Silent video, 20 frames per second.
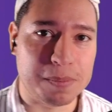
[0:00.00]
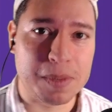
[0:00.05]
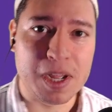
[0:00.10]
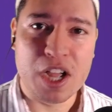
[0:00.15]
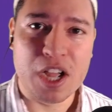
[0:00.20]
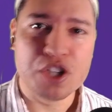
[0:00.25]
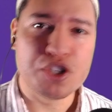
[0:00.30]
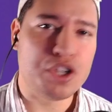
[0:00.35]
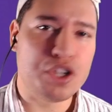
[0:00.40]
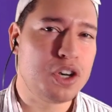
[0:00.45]

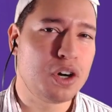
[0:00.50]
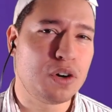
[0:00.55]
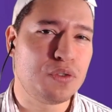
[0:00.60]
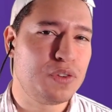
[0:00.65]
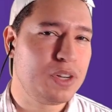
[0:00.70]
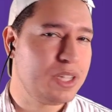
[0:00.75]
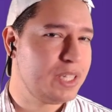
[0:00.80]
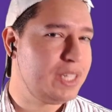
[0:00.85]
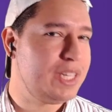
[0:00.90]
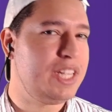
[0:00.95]
So you don't
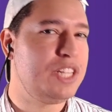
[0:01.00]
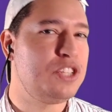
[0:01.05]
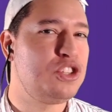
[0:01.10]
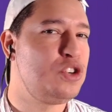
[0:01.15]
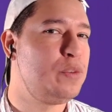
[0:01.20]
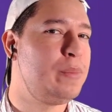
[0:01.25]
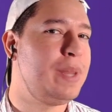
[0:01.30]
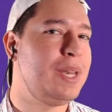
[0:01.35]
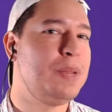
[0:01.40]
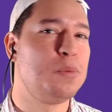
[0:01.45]
really need too
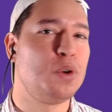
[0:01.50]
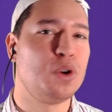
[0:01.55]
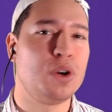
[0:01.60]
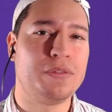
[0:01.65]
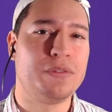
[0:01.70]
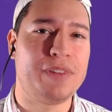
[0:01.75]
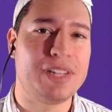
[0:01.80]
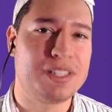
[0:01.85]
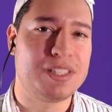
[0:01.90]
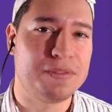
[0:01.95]
many more
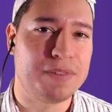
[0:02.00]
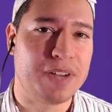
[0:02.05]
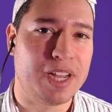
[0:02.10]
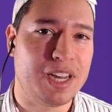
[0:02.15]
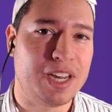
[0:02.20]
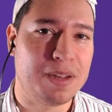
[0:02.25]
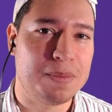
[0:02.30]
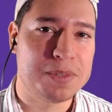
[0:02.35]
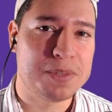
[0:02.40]
offensive items,